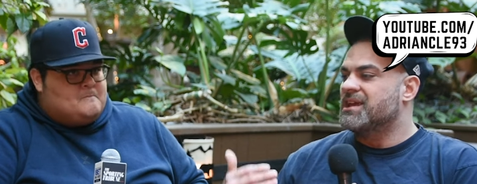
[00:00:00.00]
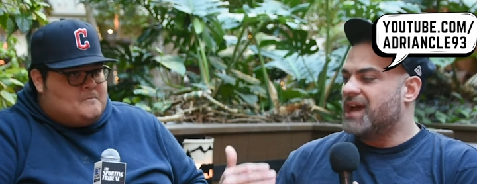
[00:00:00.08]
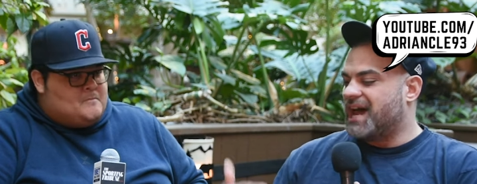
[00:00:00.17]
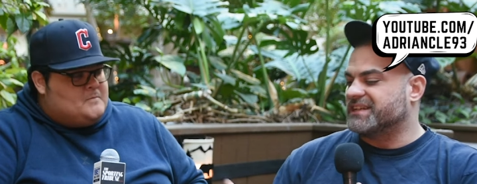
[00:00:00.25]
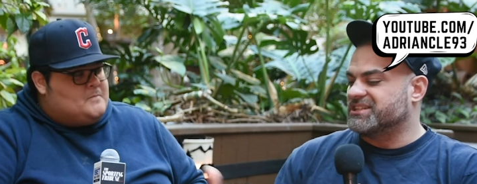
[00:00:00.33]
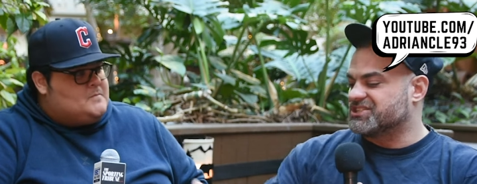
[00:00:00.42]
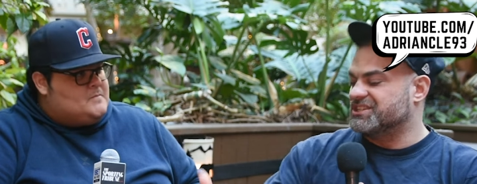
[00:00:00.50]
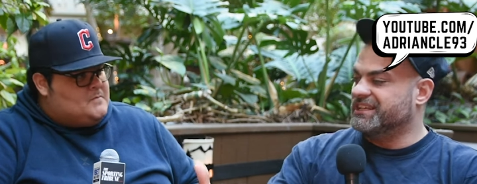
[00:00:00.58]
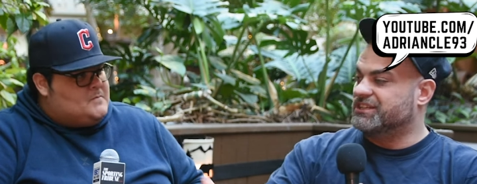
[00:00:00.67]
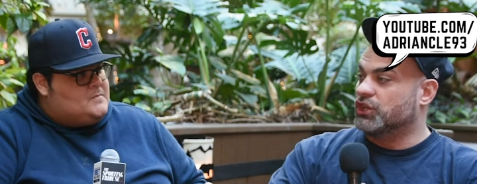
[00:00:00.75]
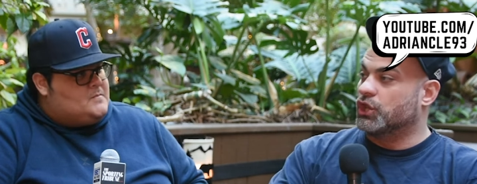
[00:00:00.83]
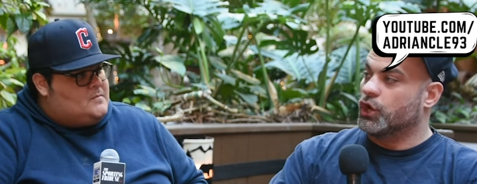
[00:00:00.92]
Speaker 1: I just need
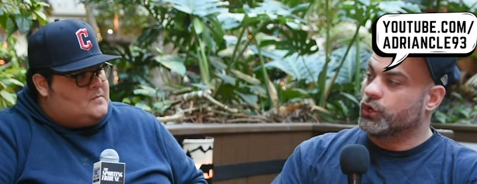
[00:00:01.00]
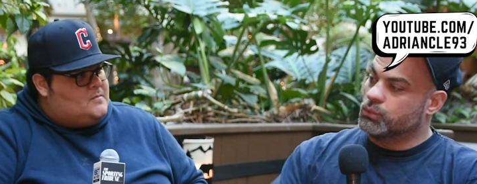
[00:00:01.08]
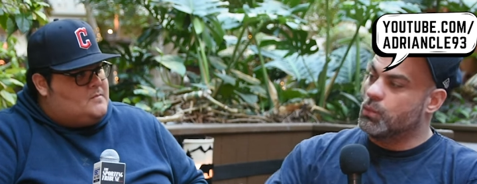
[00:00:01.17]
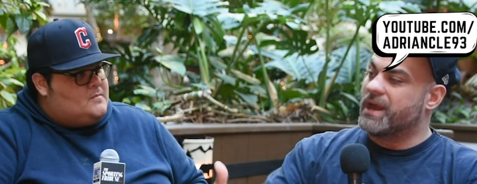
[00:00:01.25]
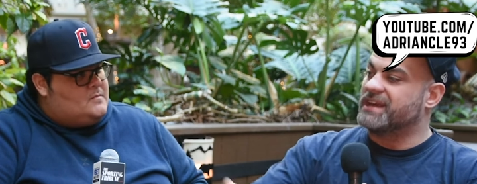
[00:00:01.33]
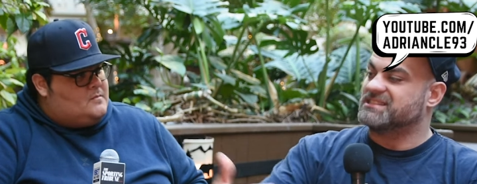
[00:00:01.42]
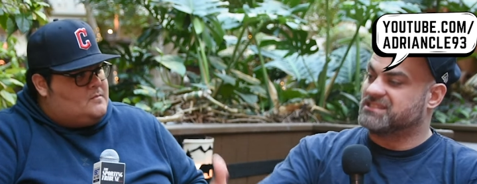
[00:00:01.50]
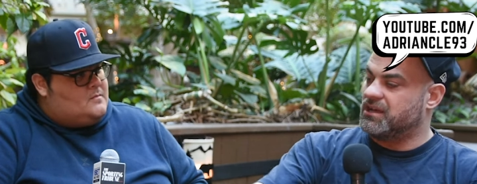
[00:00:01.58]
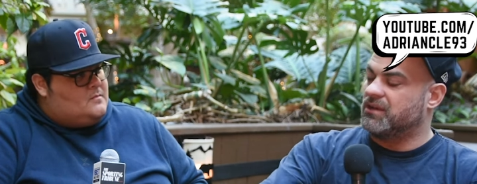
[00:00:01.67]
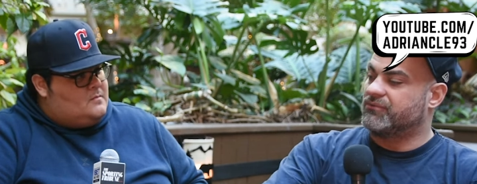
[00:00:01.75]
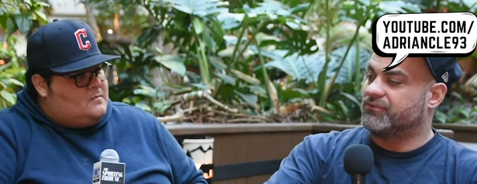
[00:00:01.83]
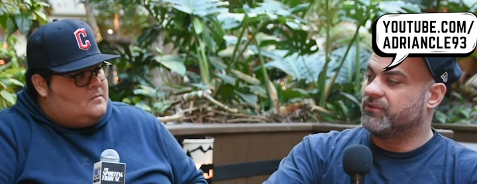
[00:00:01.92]
to learn ways
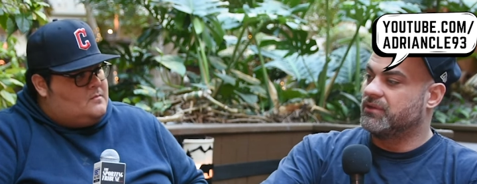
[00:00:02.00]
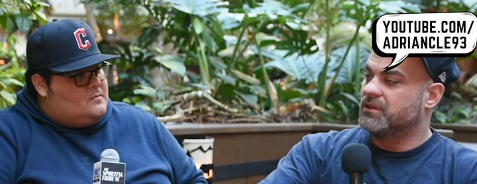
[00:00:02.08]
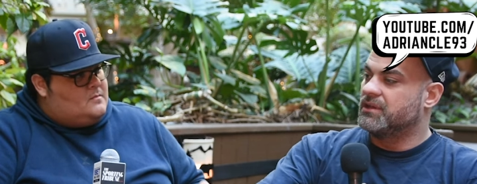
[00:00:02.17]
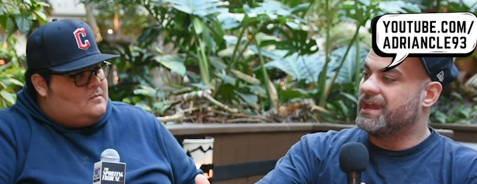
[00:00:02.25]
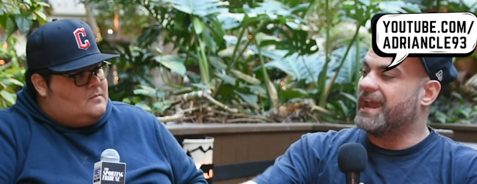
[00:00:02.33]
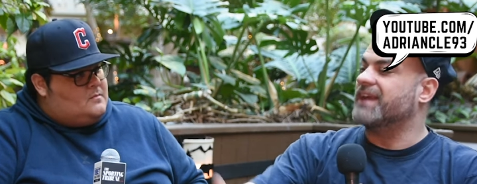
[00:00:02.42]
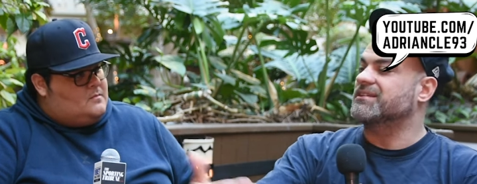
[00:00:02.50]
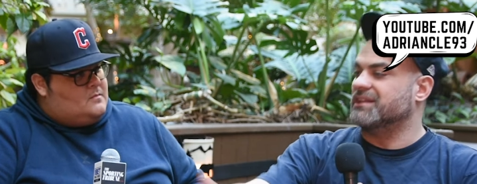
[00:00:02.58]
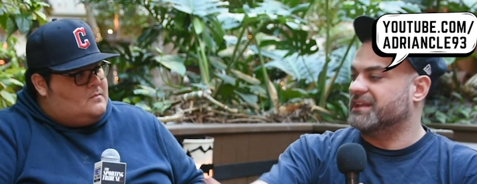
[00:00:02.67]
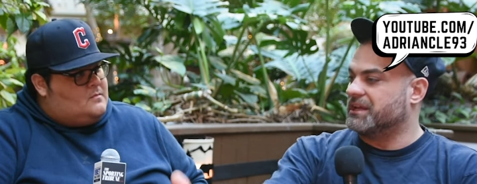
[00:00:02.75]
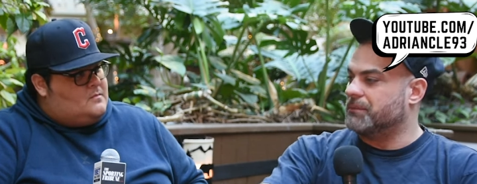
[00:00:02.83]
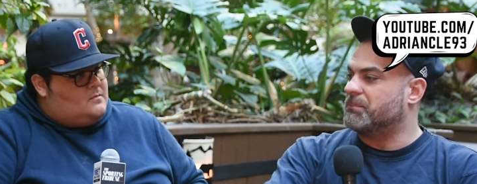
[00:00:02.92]
of
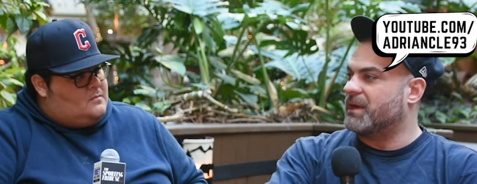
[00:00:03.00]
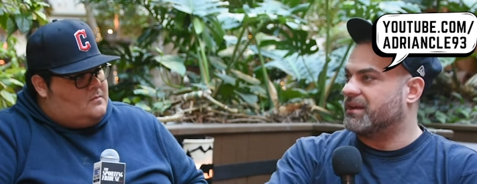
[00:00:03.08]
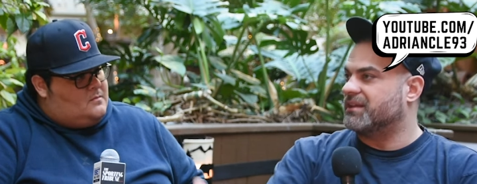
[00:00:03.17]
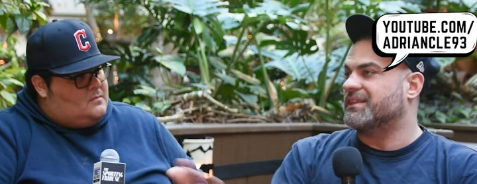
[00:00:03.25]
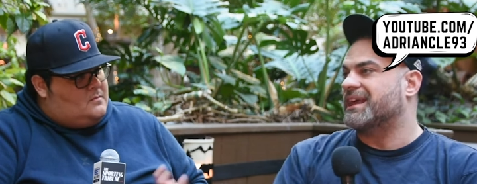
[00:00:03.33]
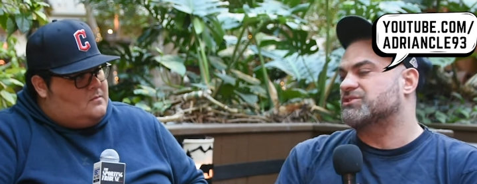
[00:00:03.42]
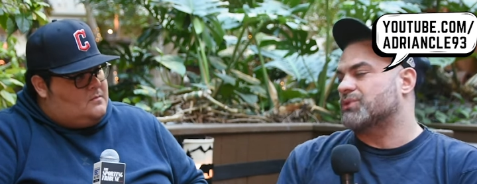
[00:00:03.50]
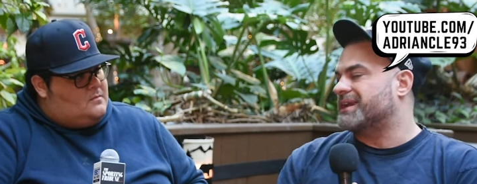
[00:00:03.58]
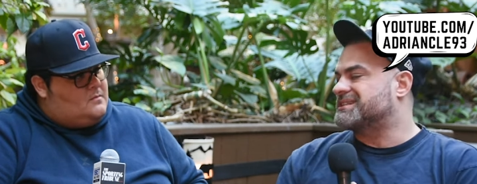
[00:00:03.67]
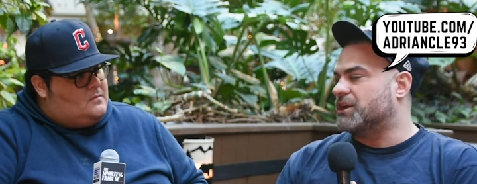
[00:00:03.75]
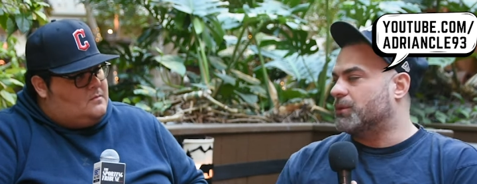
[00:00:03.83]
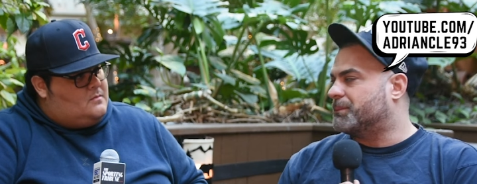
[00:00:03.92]
handling it better. And that's what I
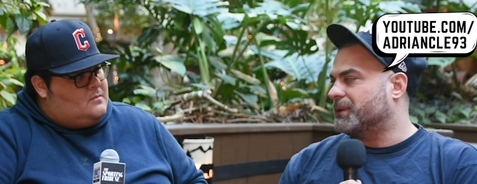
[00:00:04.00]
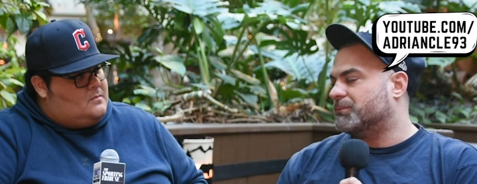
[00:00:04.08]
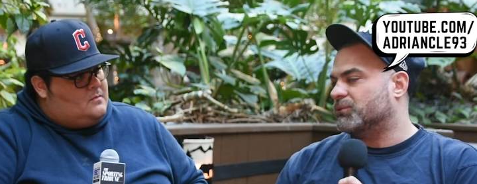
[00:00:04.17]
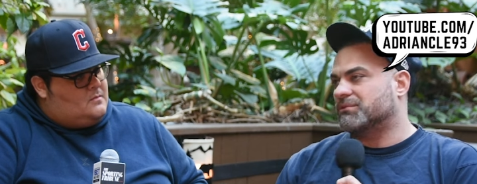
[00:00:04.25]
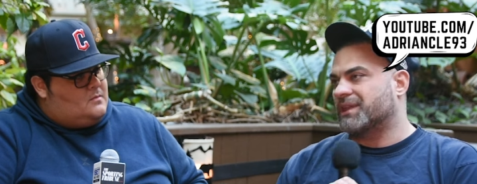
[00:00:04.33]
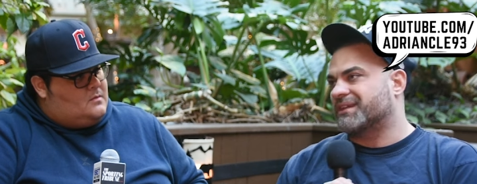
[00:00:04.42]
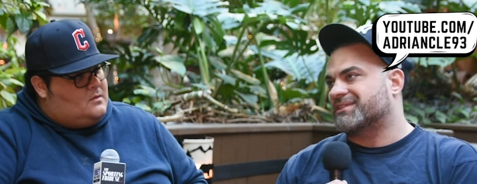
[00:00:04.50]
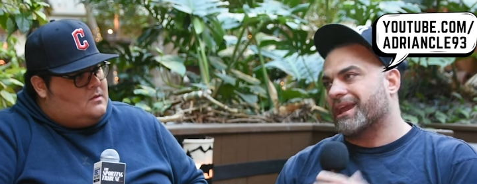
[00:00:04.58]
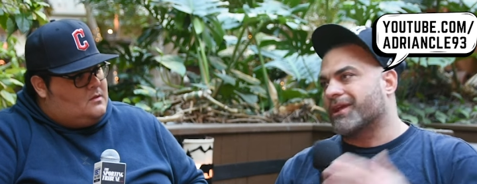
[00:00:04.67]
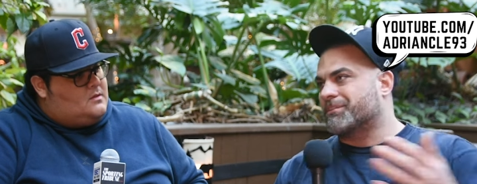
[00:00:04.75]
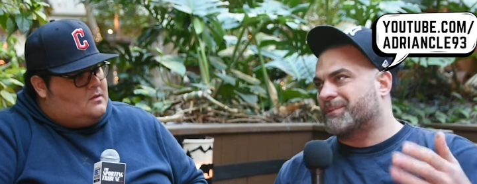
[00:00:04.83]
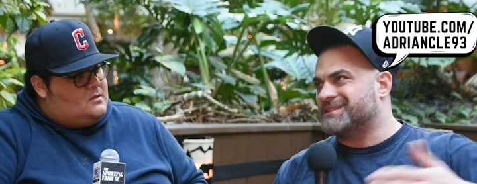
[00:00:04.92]
tell people. Like,
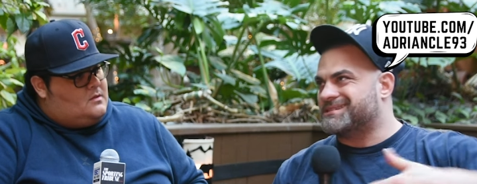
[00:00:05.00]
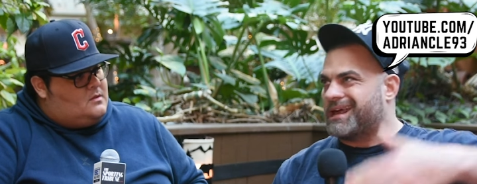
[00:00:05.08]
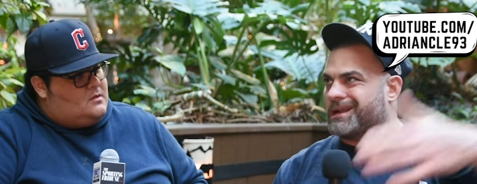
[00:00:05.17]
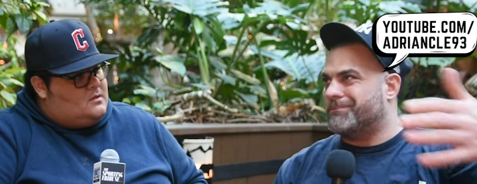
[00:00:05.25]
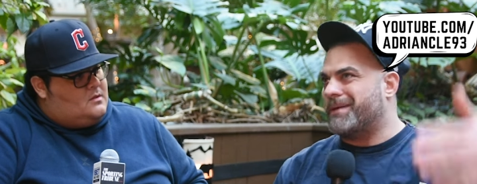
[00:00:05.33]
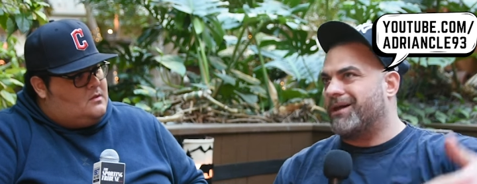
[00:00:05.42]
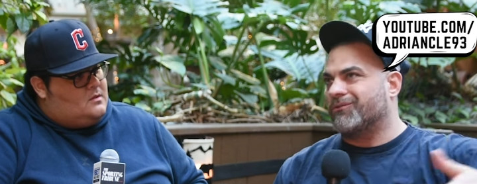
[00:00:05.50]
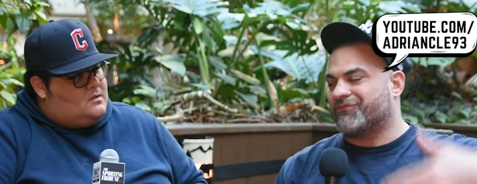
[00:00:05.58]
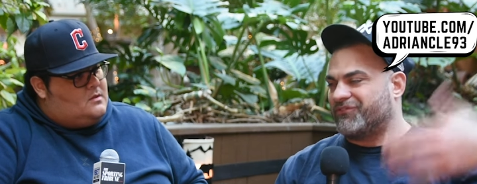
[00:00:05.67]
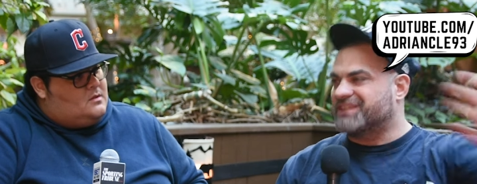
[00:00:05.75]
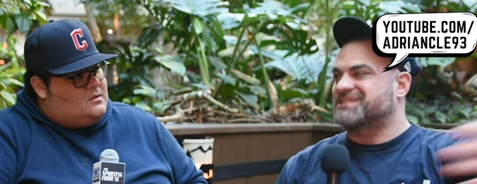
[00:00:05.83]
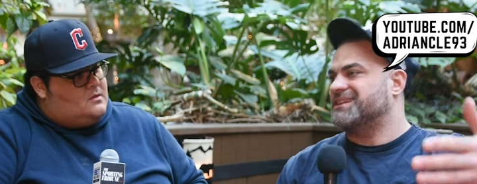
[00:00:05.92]
therapy's not about
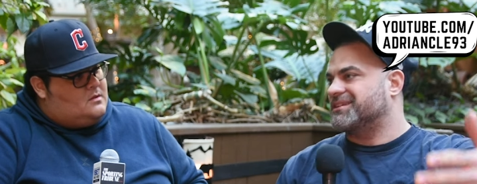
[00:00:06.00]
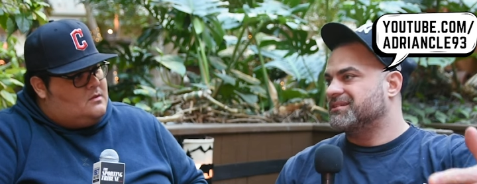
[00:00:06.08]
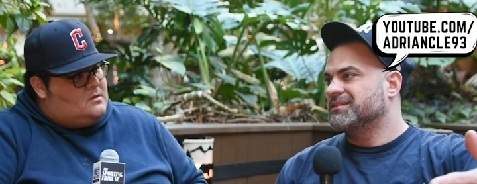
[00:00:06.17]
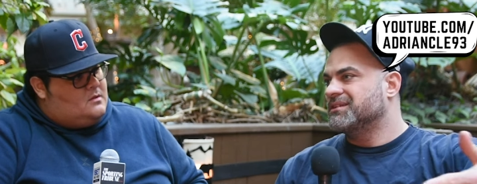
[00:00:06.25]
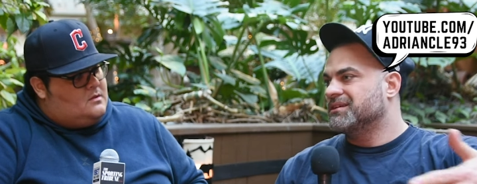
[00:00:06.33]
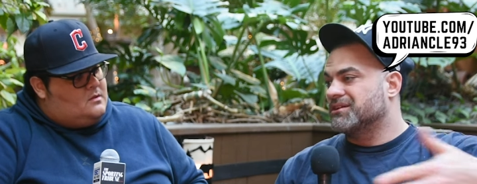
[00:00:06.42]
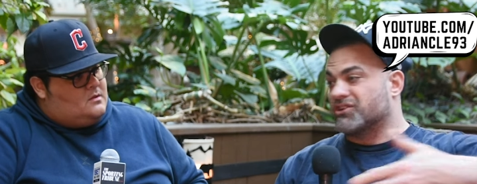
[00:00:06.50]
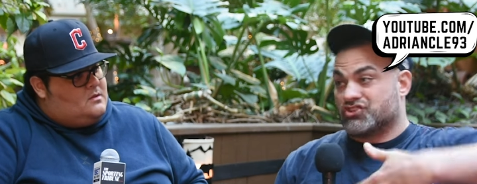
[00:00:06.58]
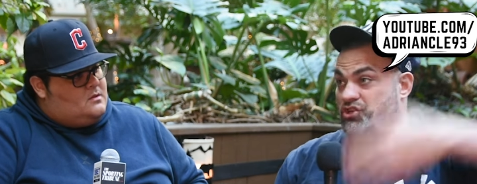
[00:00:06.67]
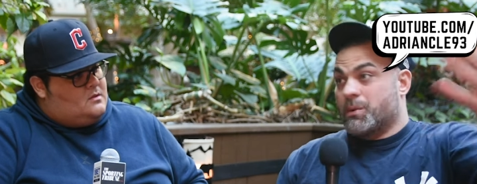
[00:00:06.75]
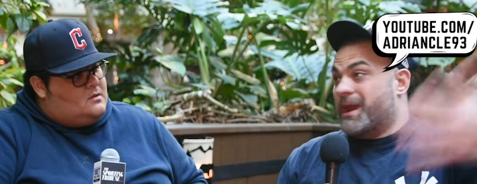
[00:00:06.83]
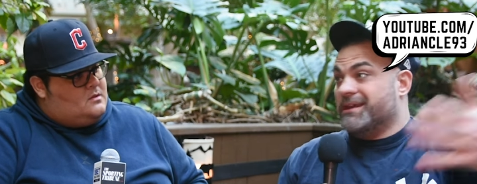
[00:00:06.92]
fixing, because
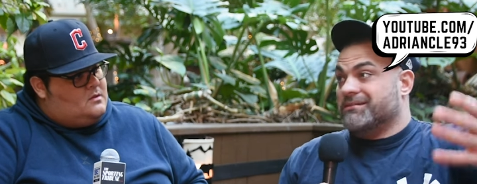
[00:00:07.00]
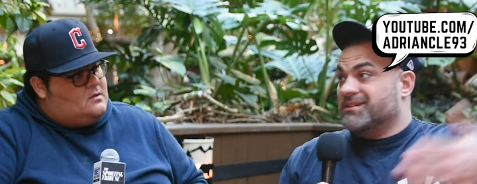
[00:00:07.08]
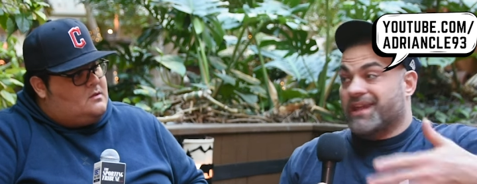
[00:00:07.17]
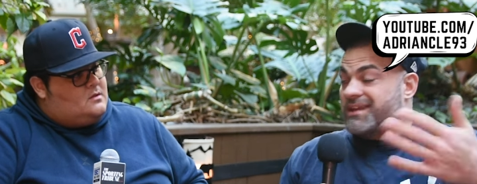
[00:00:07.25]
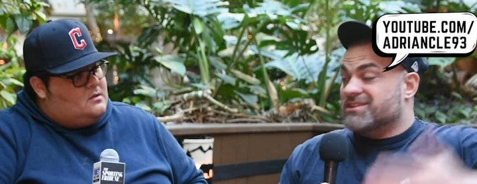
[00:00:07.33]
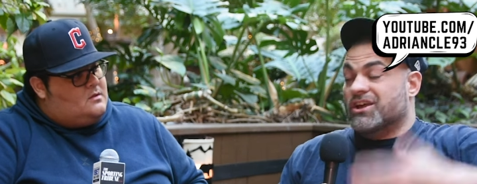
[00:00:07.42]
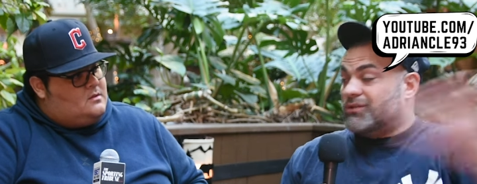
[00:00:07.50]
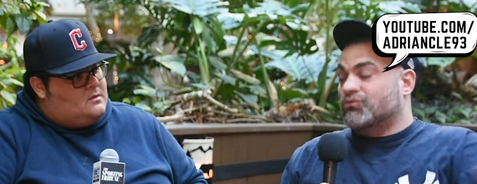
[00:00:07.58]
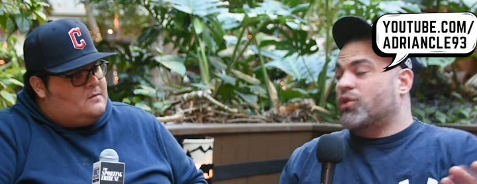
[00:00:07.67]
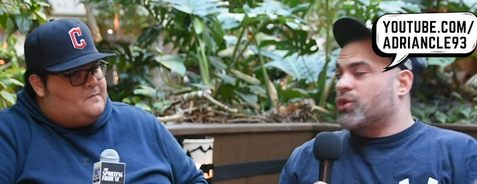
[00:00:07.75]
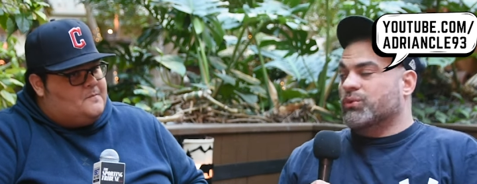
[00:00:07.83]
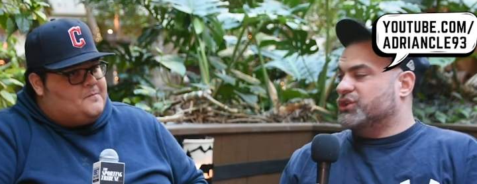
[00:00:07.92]
you ain't, there ain't nothing
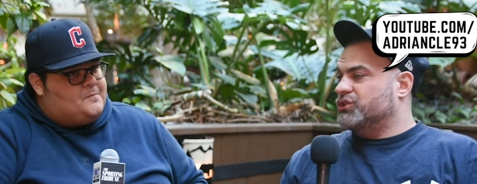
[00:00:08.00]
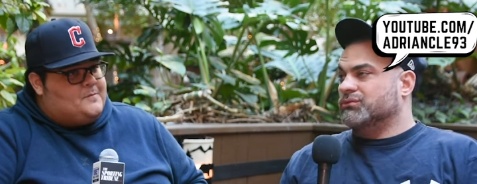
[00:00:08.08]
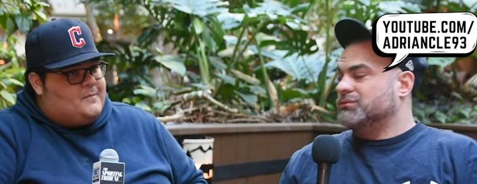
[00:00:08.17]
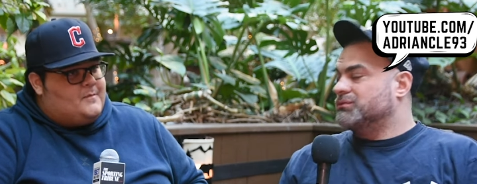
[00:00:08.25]
wrong with you.